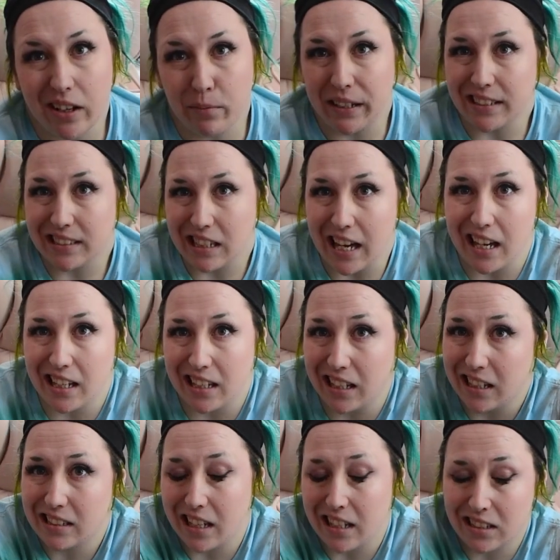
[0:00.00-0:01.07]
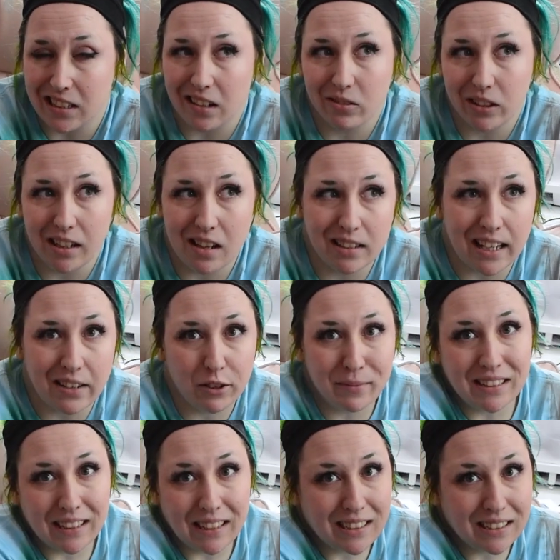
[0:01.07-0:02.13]
And because of that, it takes a really long time for me
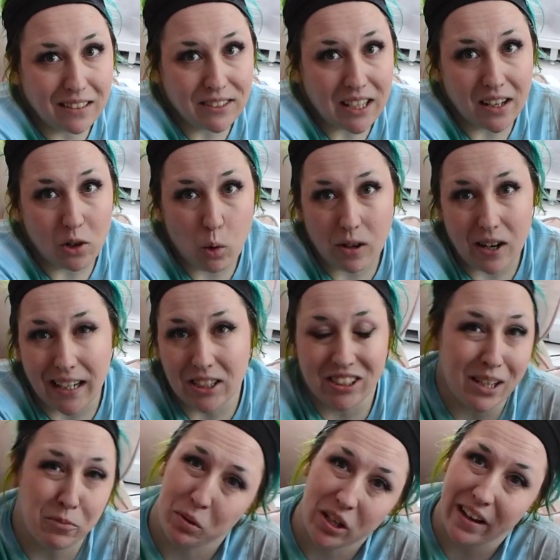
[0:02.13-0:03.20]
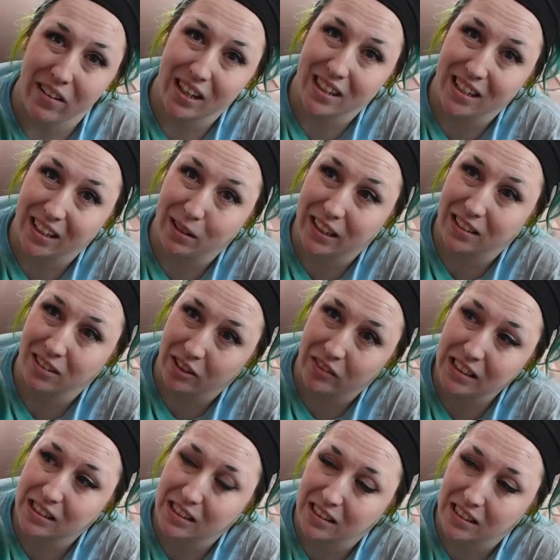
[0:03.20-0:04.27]
to get this stuff done. Or I just hit burnout and then I get nervous
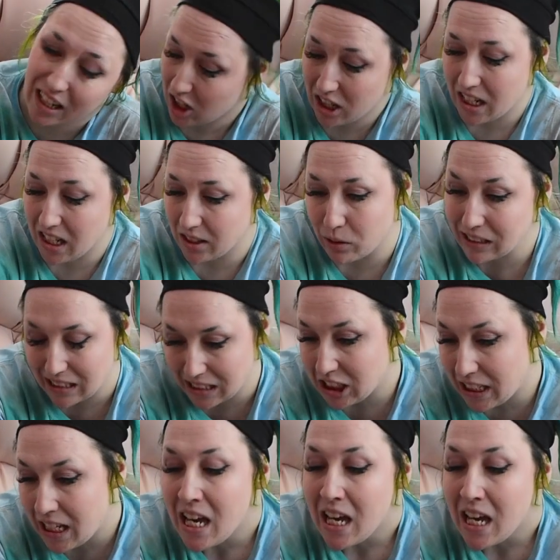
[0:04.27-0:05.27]
and scared and I don't want to touch it.